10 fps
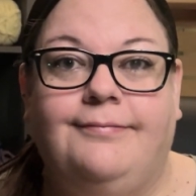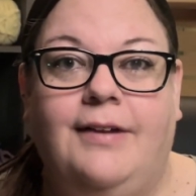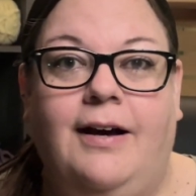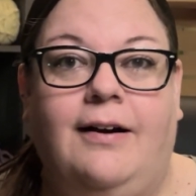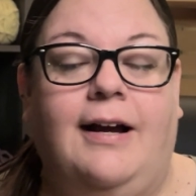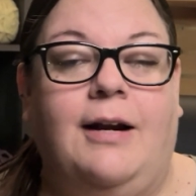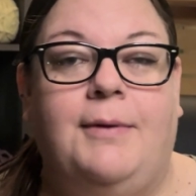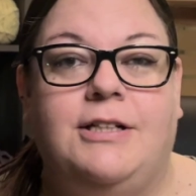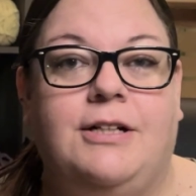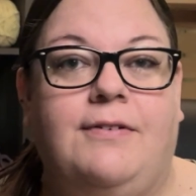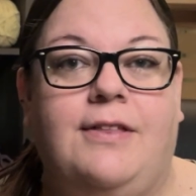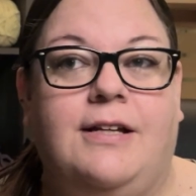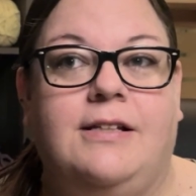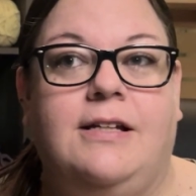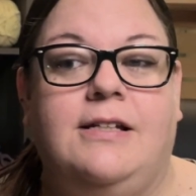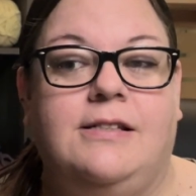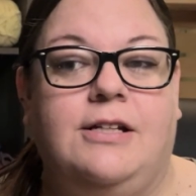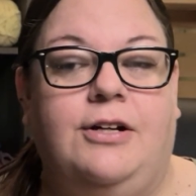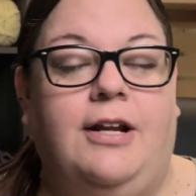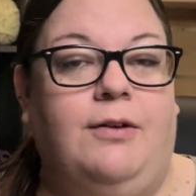yeah, I gotta make sure everything is
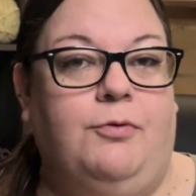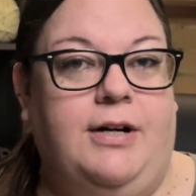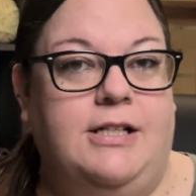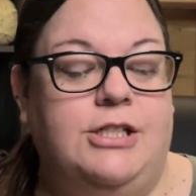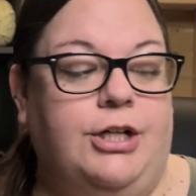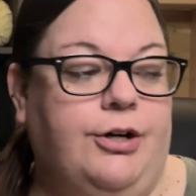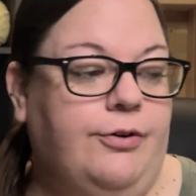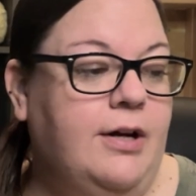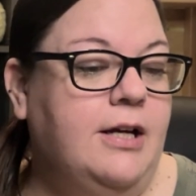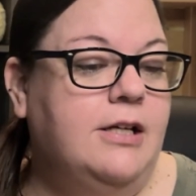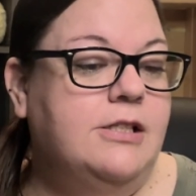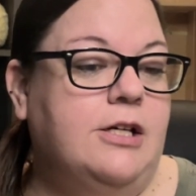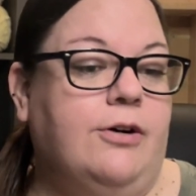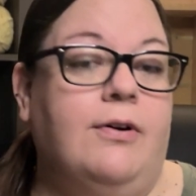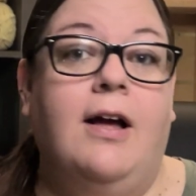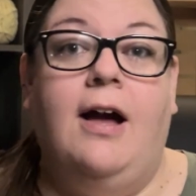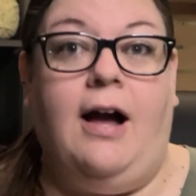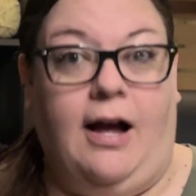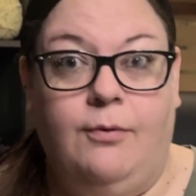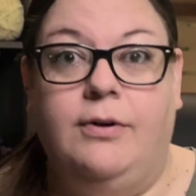good and ready to go. So
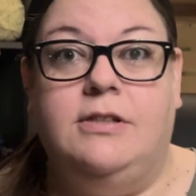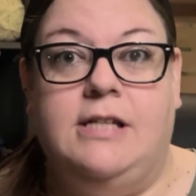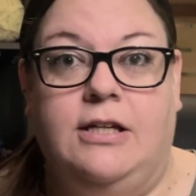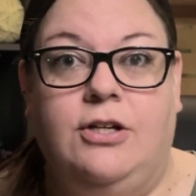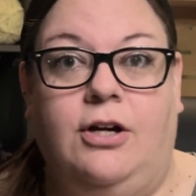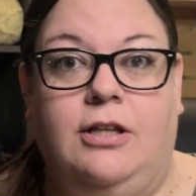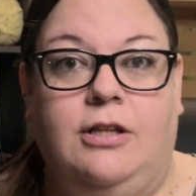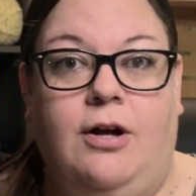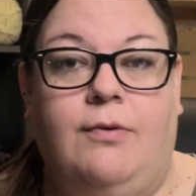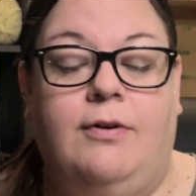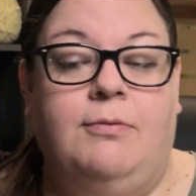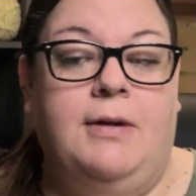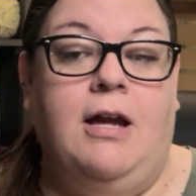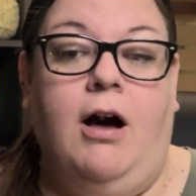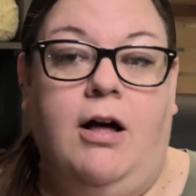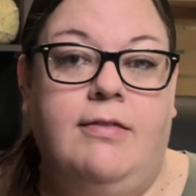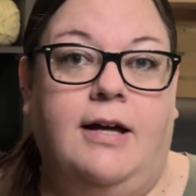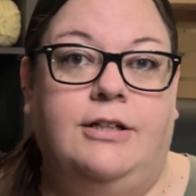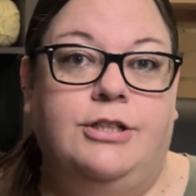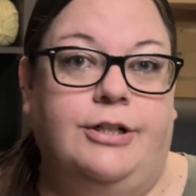I will take y'all along with me on
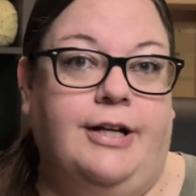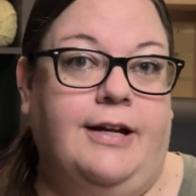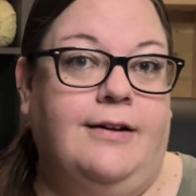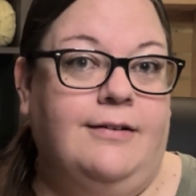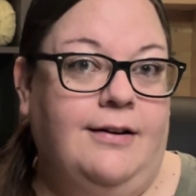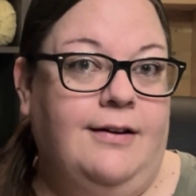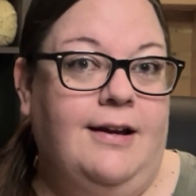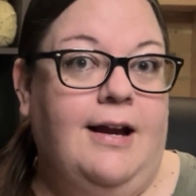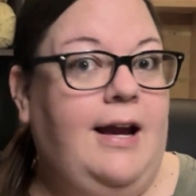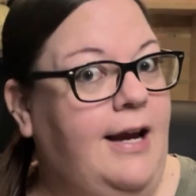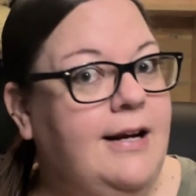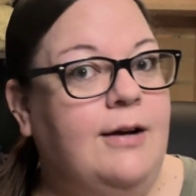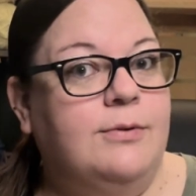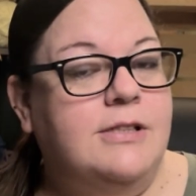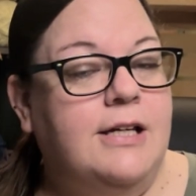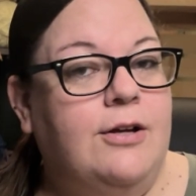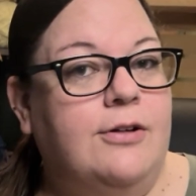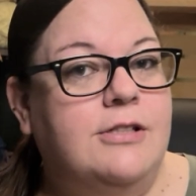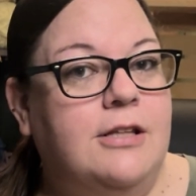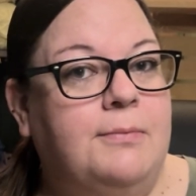that journey and I will take
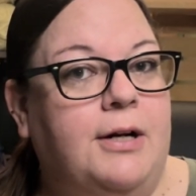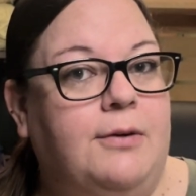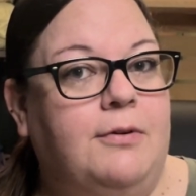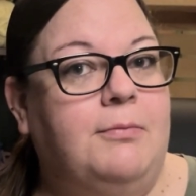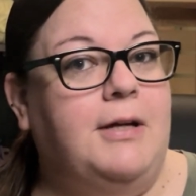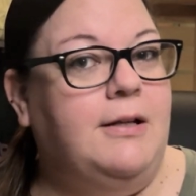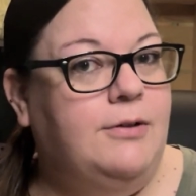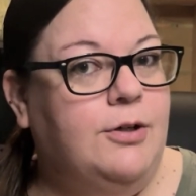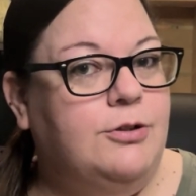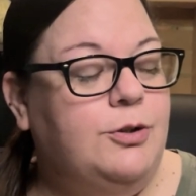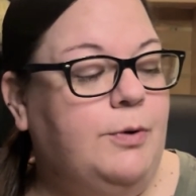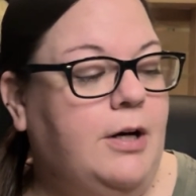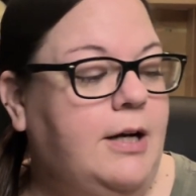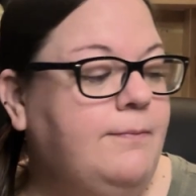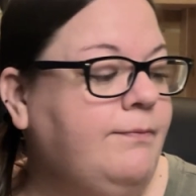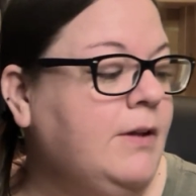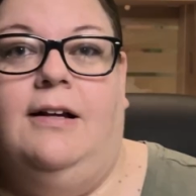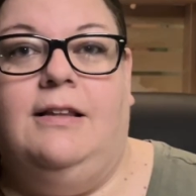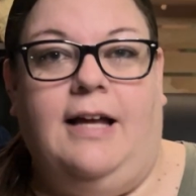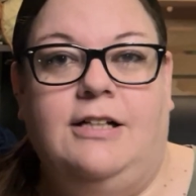y'all to the market with me. Don't you worry.
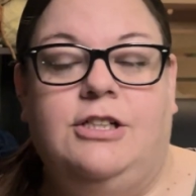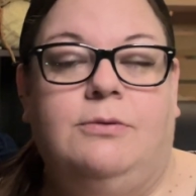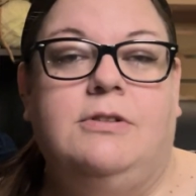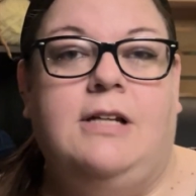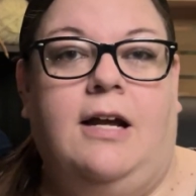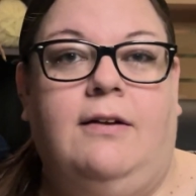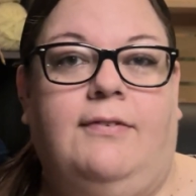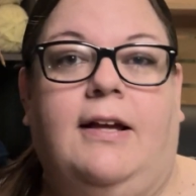Last year was kind of